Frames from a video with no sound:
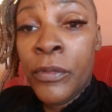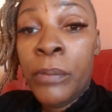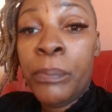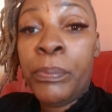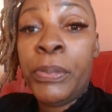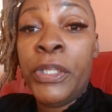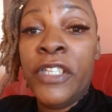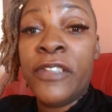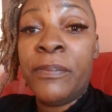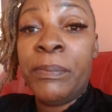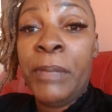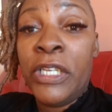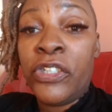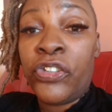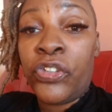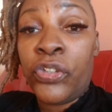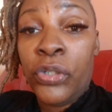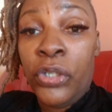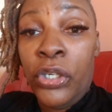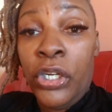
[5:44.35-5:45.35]
please make
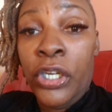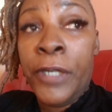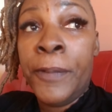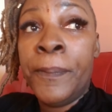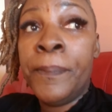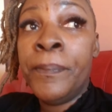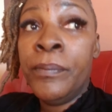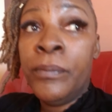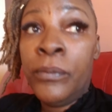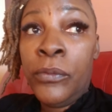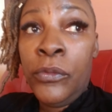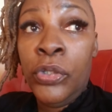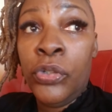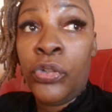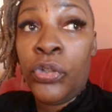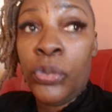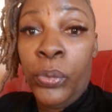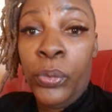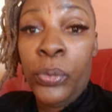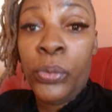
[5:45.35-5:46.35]
sure you
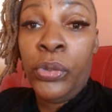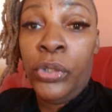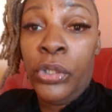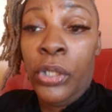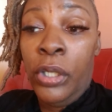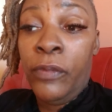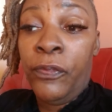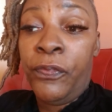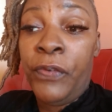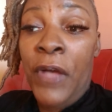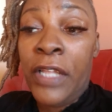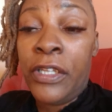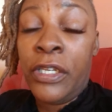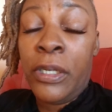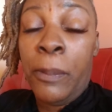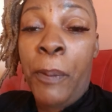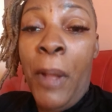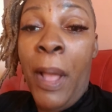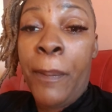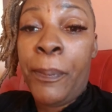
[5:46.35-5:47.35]
do, you know, follow
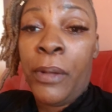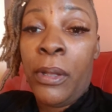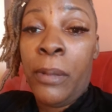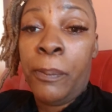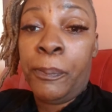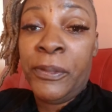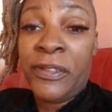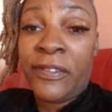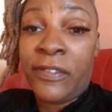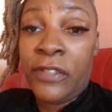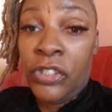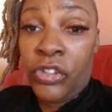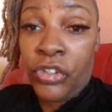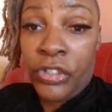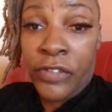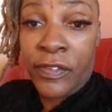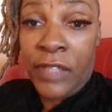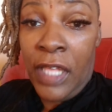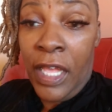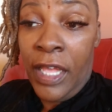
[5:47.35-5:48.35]
the proper
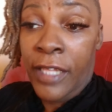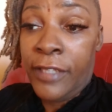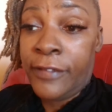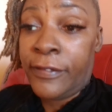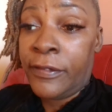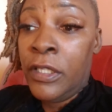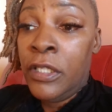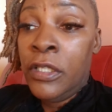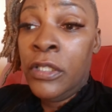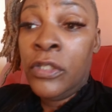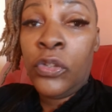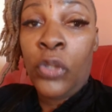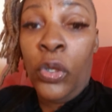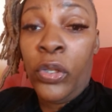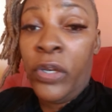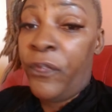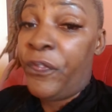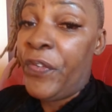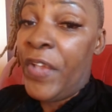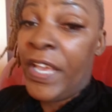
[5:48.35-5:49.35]
procedures, guys.
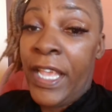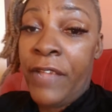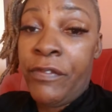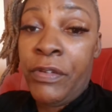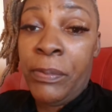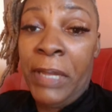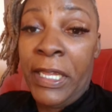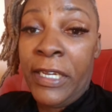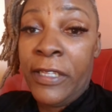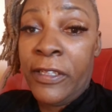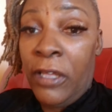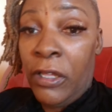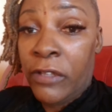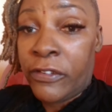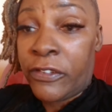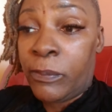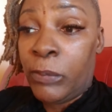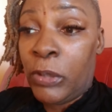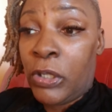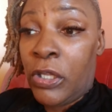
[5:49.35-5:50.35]
Don't infect everybody
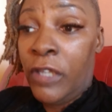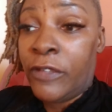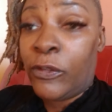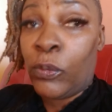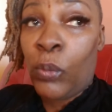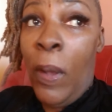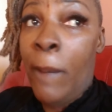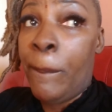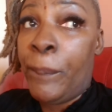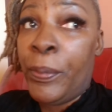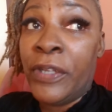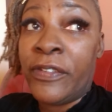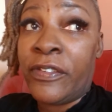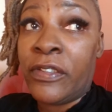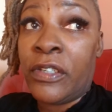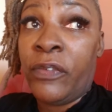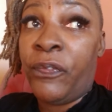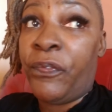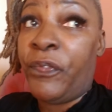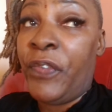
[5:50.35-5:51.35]
else because one
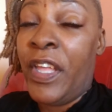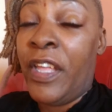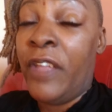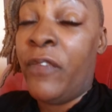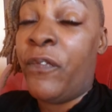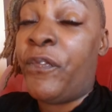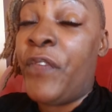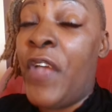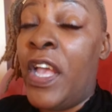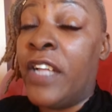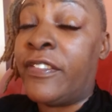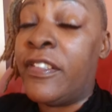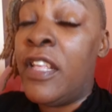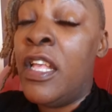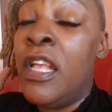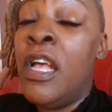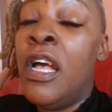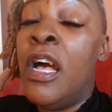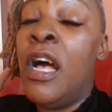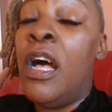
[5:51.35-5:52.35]
person could infect
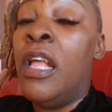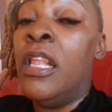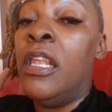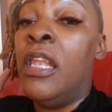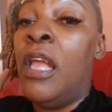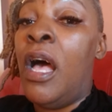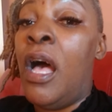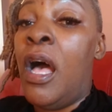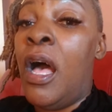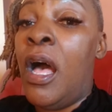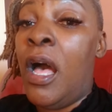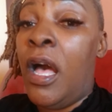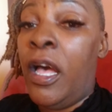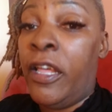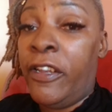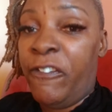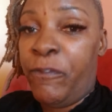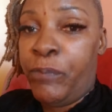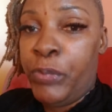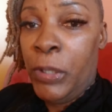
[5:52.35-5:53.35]
a
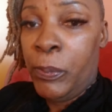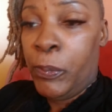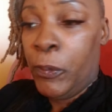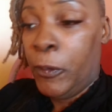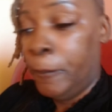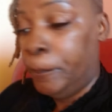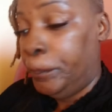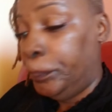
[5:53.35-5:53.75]
lot of people.